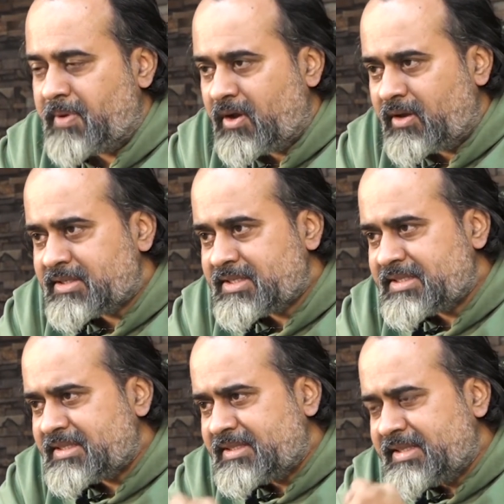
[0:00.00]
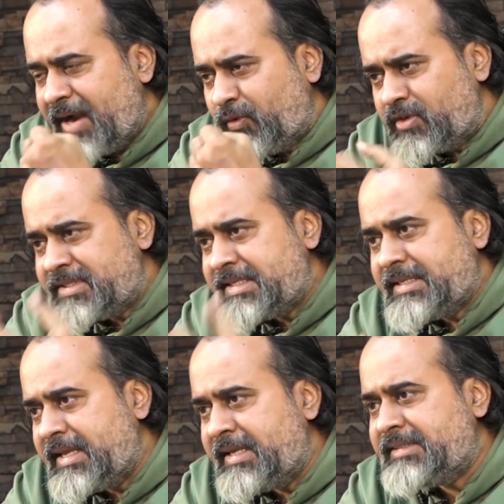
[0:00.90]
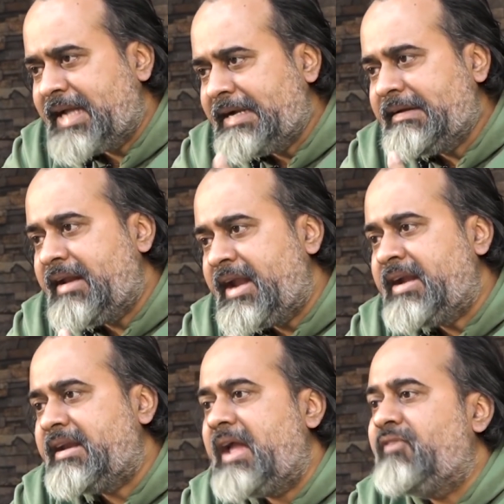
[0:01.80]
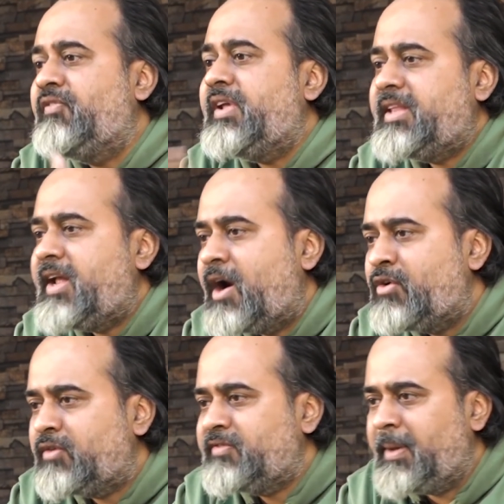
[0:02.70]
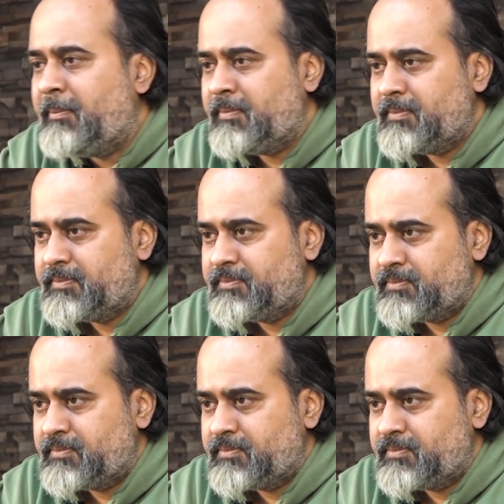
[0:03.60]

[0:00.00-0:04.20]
Because that was the thing that drained everything out of them.